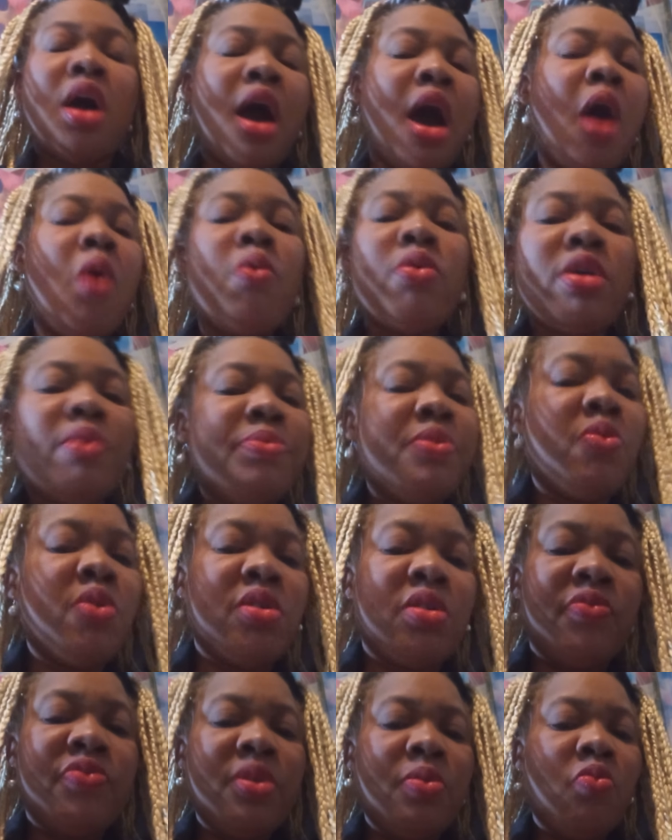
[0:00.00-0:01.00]
I want to be
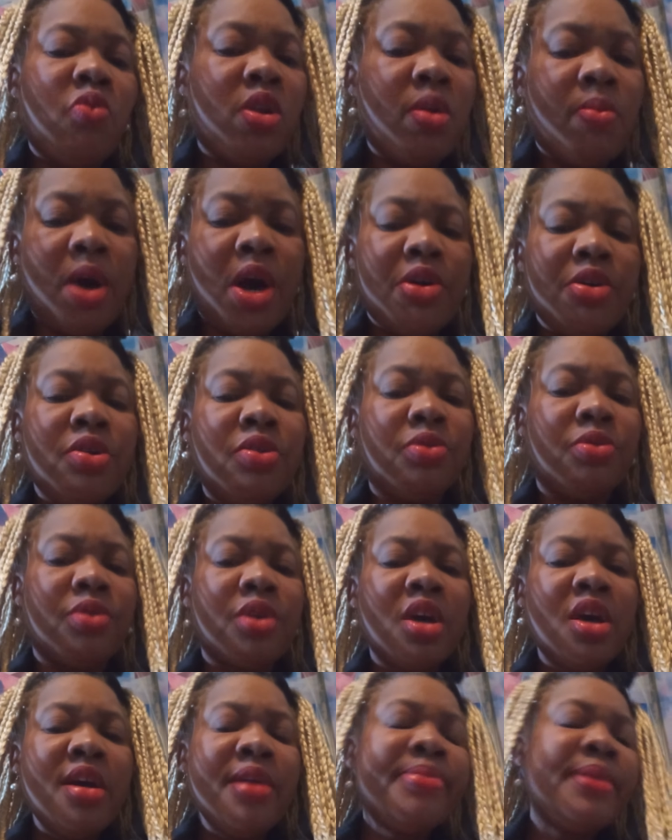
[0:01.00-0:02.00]
one of them. What about you?
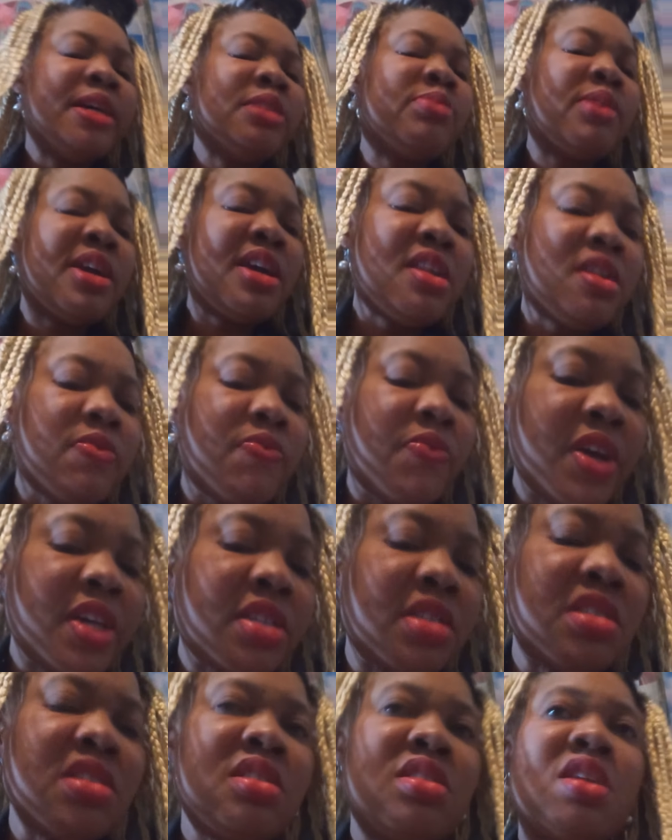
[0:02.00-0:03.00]
That's why
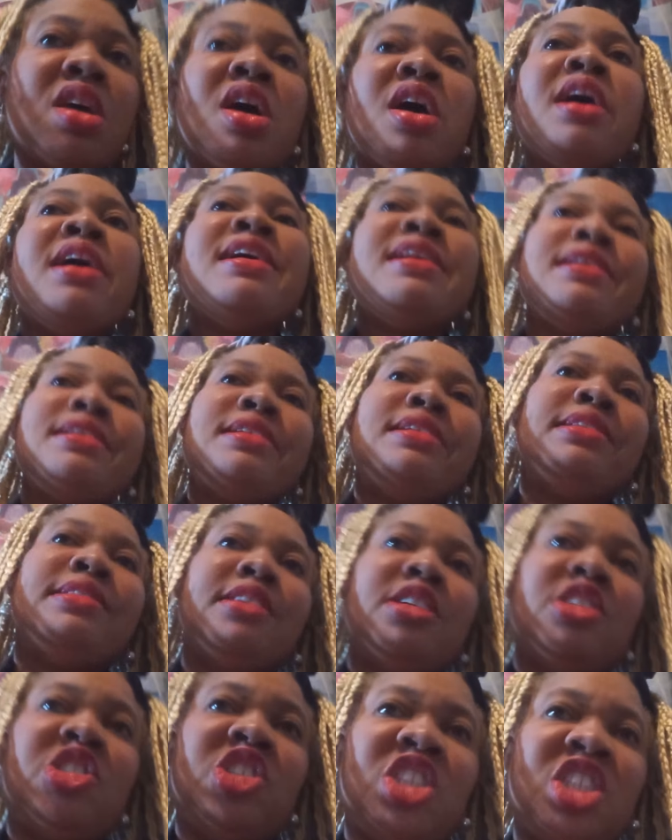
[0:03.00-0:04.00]
investing
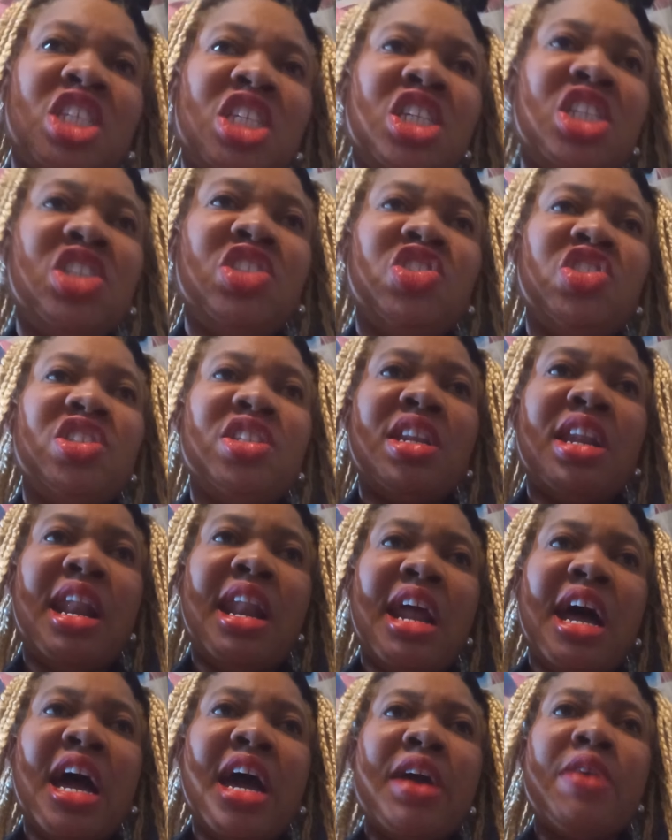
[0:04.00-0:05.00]
is a
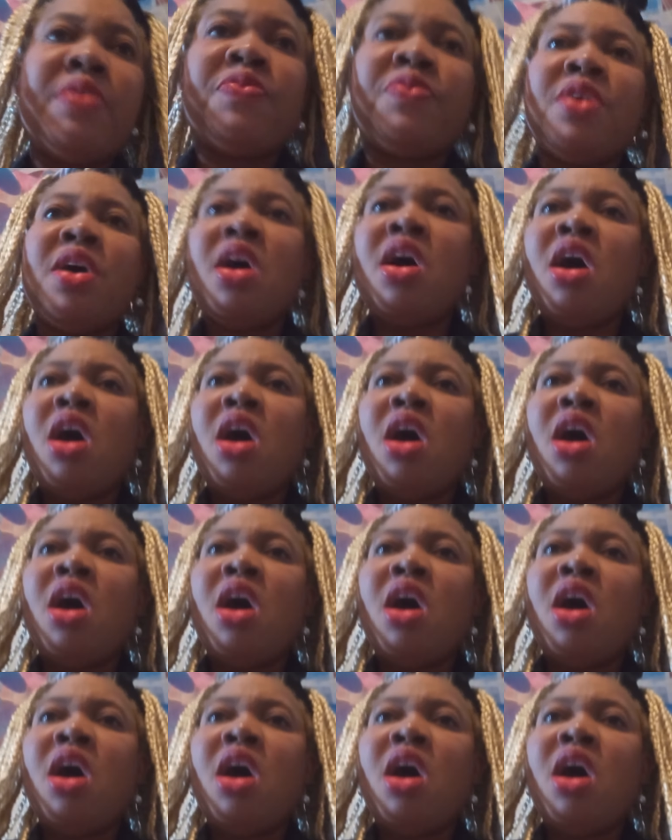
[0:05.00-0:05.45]
changing life